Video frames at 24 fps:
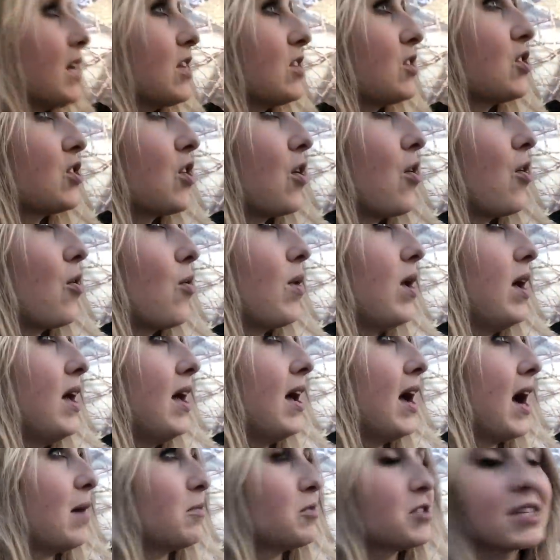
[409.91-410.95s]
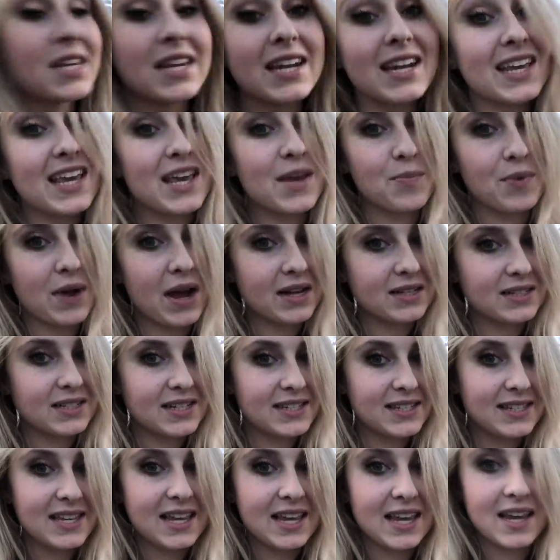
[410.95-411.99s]
So I'm just gonna keep
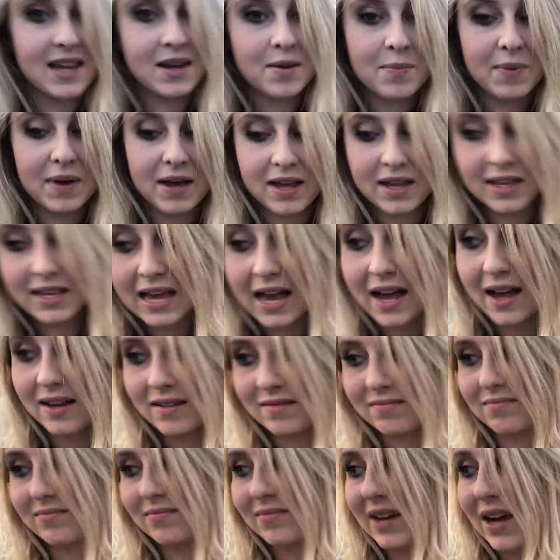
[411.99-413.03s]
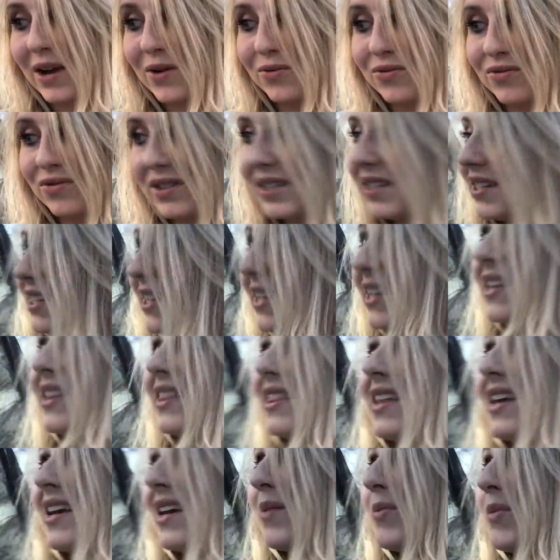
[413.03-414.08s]
practicing, but yeah, I really
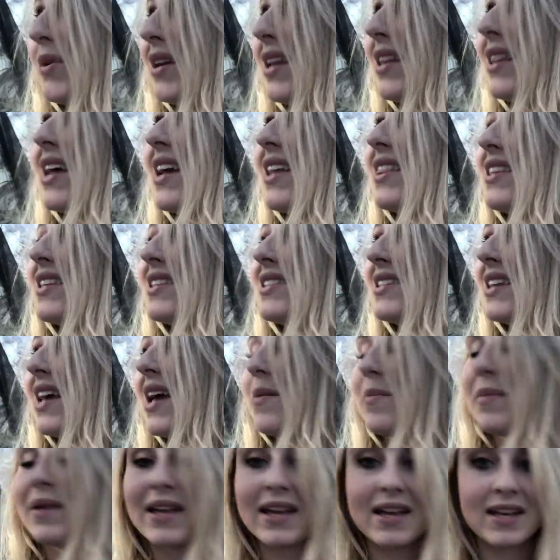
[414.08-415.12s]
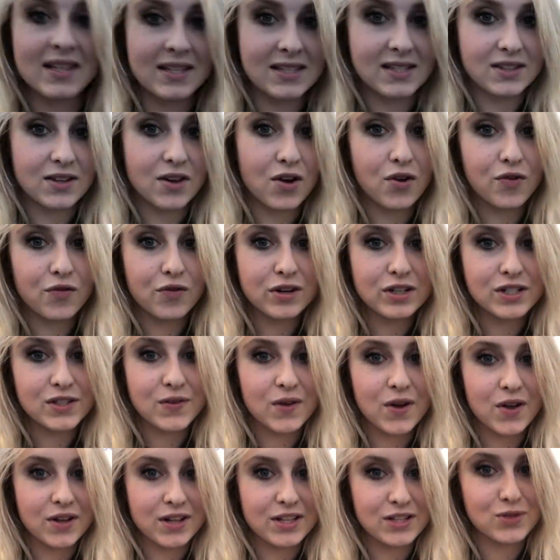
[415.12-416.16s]
think I'm gonna like this tent because first of
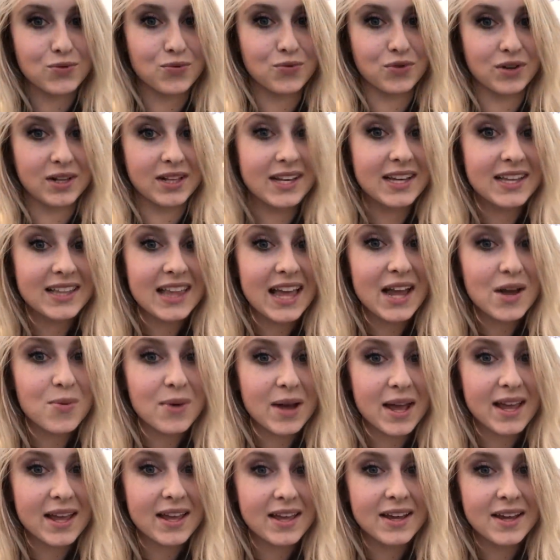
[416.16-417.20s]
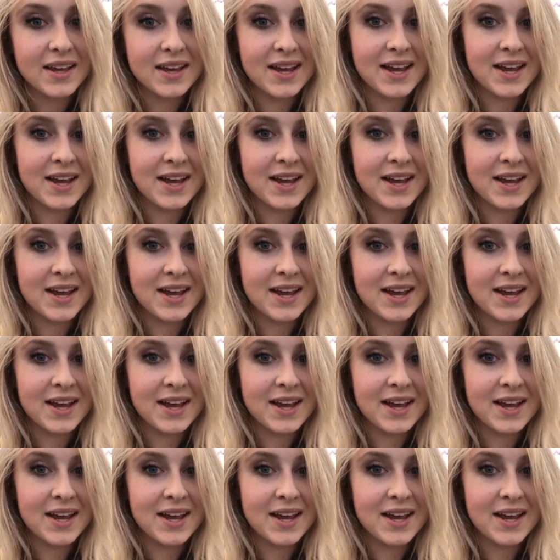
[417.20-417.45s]
all, it's really lightweight.